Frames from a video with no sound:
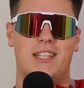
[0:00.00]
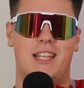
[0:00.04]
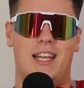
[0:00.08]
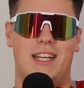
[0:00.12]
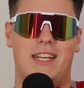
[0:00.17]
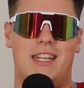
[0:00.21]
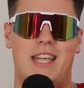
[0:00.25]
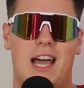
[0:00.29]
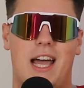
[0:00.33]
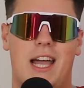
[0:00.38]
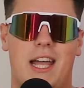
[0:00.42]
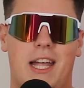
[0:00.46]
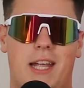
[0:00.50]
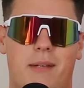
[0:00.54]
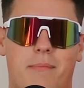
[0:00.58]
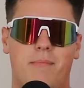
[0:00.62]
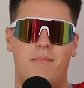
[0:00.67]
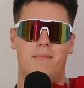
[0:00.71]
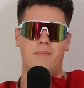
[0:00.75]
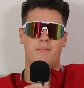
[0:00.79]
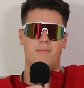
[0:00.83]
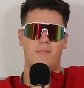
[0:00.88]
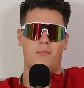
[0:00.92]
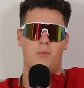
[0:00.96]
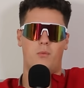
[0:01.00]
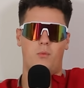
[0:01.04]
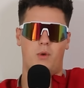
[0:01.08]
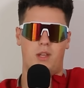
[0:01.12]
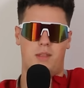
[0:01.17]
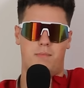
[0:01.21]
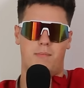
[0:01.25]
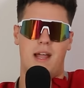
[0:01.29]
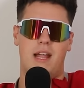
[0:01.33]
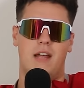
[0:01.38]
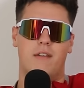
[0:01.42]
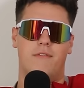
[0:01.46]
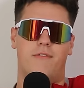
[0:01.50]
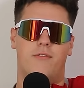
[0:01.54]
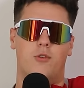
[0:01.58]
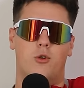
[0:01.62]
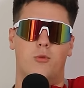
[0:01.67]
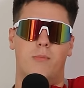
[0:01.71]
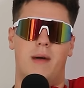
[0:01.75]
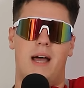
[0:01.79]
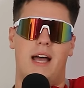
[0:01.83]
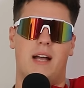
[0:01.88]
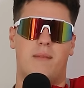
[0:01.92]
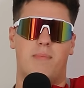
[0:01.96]
of that game with me at
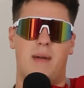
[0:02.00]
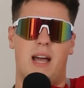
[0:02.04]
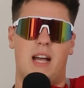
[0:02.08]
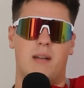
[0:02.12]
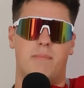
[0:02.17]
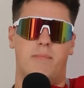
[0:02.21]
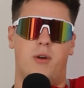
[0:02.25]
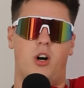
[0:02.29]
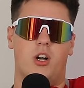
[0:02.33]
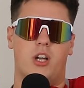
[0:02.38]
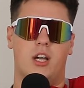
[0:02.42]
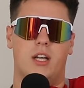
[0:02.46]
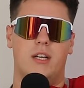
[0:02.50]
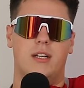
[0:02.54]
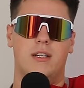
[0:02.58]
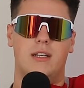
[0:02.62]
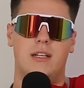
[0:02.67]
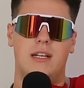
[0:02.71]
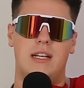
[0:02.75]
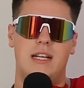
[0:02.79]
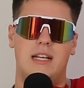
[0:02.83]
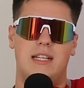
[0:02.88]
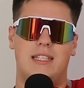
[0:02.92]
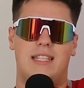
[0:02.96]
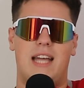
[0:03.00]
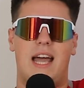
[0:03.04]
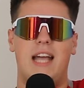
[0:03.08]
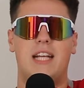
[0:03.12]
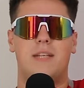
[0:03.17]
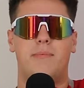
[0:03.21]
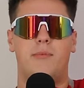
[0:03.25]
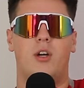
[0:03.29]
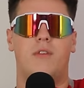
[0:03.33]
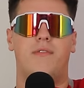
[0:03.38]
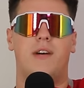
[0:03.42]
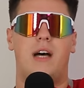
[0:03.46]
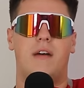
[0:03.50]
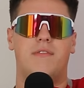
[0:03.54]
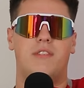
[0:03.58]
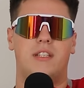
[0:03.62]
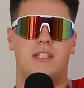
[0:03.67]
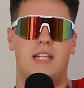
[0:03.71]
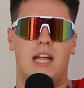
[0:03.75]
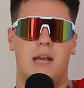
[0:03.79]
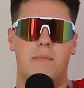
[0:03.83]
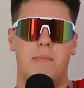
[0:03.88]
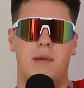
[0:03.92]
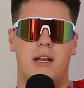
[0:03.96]
full back pocket. Takes me off after
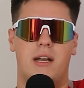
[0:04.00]
10